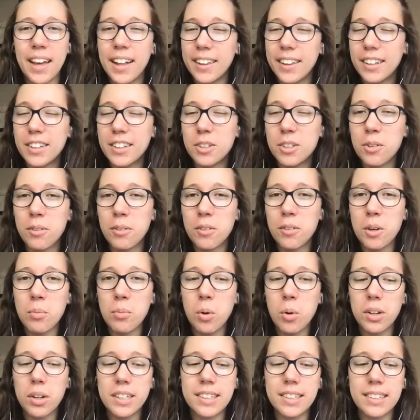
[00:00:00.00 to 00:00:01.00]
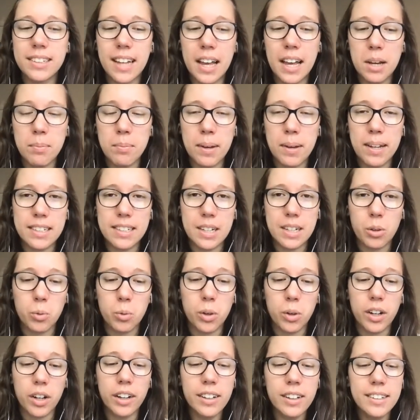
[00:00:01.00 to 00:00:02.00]
Let's do a few more segmenting
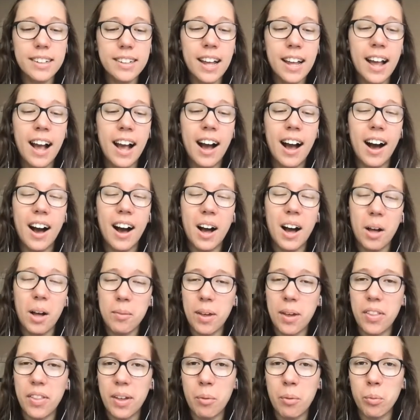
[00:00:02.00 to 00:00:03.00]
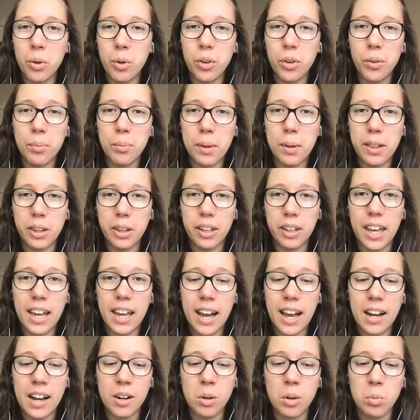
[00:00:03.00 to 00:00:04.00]
words, and then we'll be looking
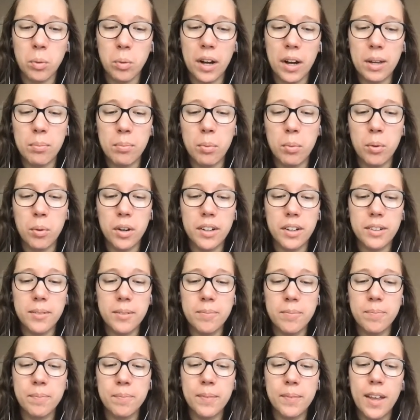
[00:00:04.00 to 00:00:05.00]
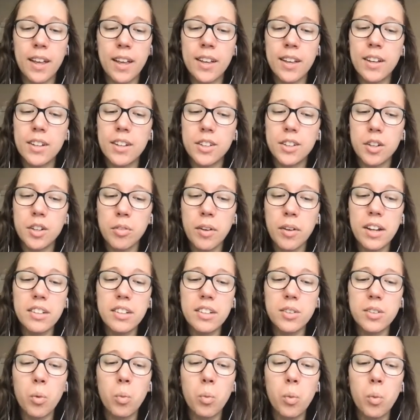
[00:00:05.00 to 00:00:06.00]
at our whiteboard. So
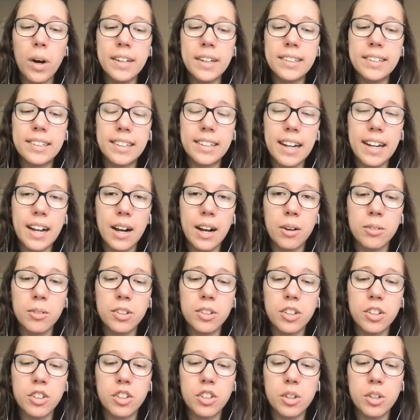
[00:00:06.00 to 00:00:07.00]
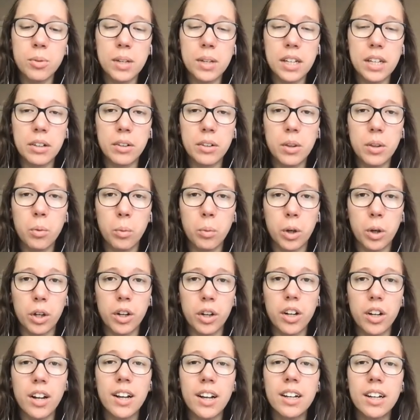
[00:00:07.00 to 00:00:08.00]
friends, what sound do you hear in the
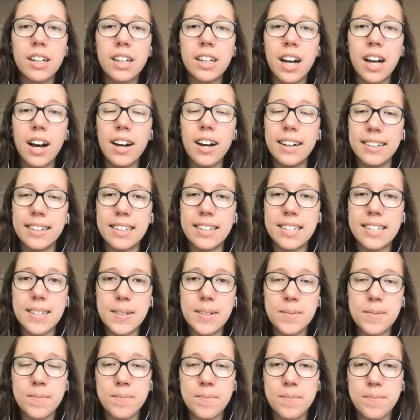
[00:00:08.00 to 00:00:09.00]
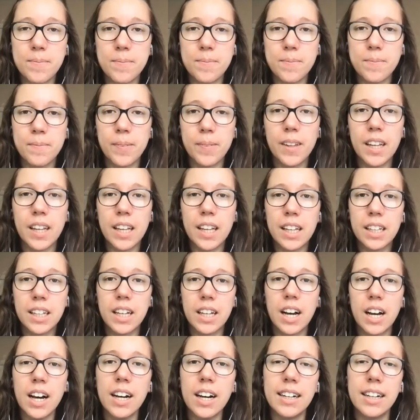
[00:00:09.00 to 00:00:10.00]
word cut?
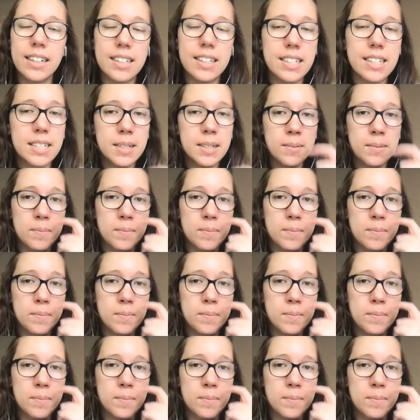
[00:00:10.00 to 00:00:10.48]
Cut.